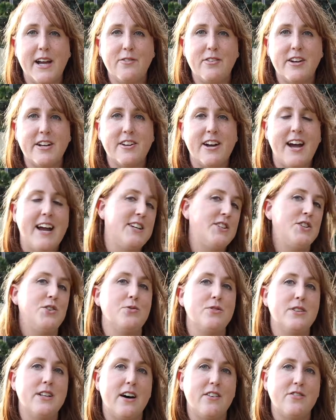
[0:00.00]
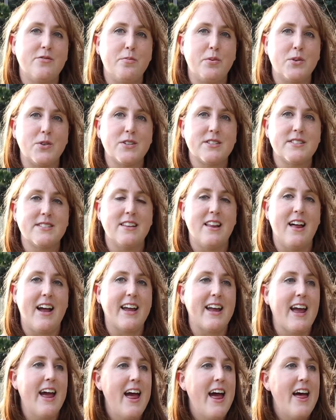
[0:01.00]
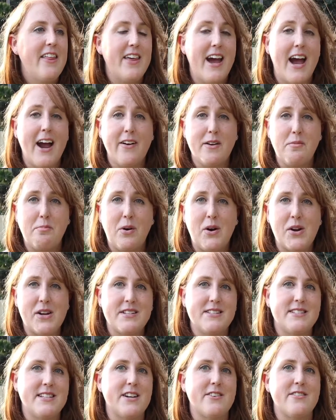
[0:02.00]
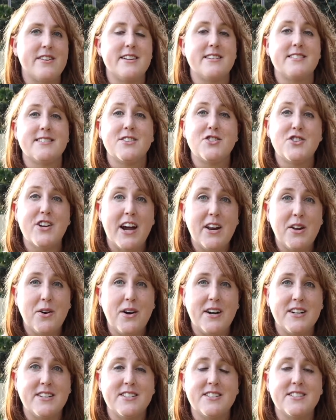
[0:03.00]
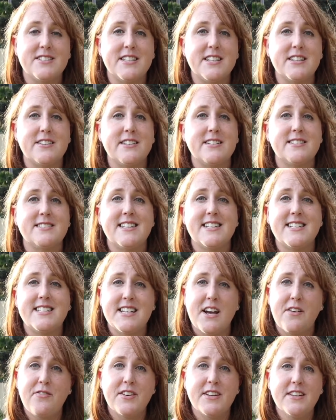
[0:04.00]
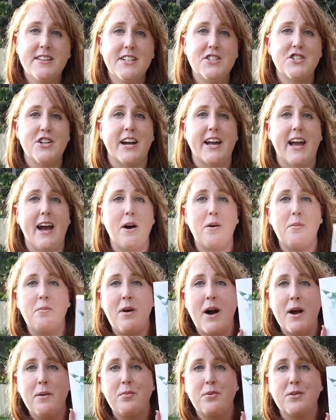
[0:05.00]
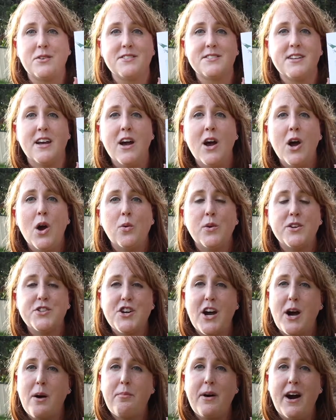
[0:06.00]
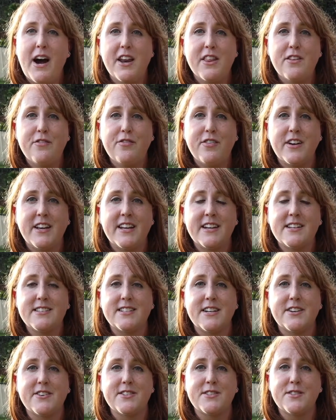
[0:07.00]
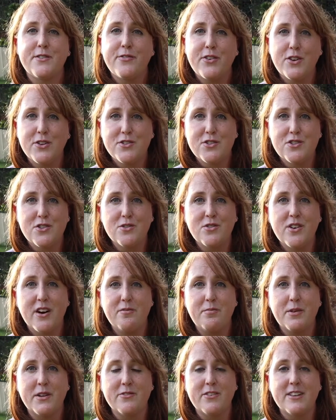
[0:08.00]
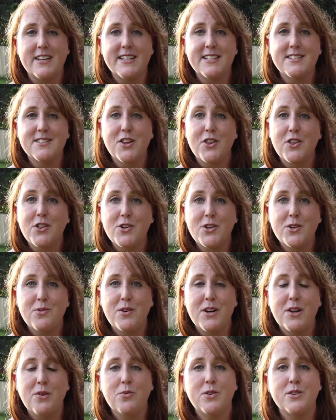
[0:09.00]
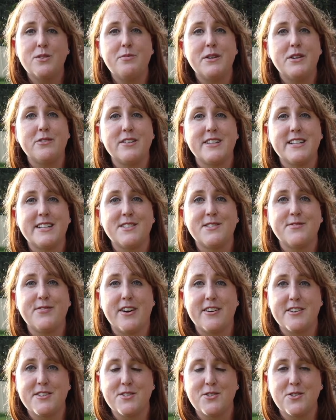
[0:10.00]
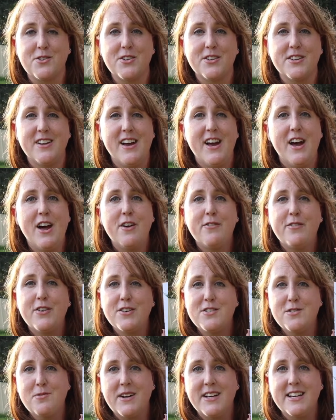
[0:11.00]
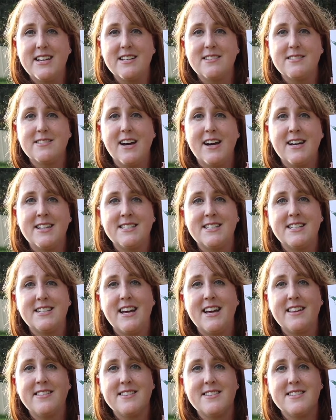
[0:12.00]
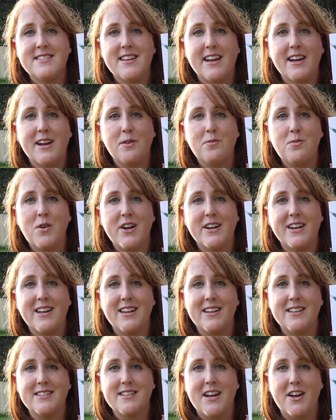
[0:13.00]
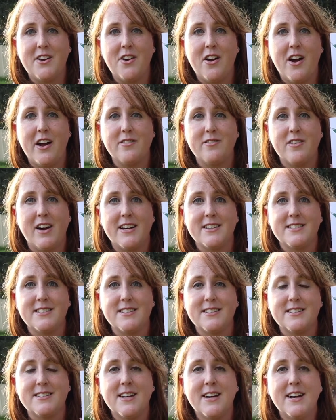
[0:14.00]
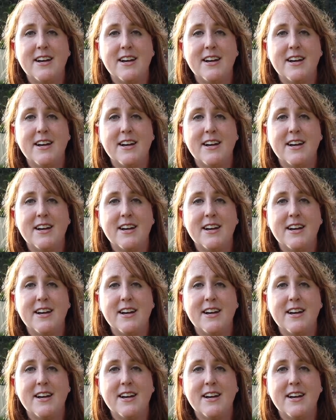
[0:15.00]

reader and you love books like the Harry Potter series, the Shadowhunter series, then definitely check out my books, which are part of the Phoenix series. The first 2 have been released. The third one will be released very soon. First one is The Hunted and the second one is A Night Rises.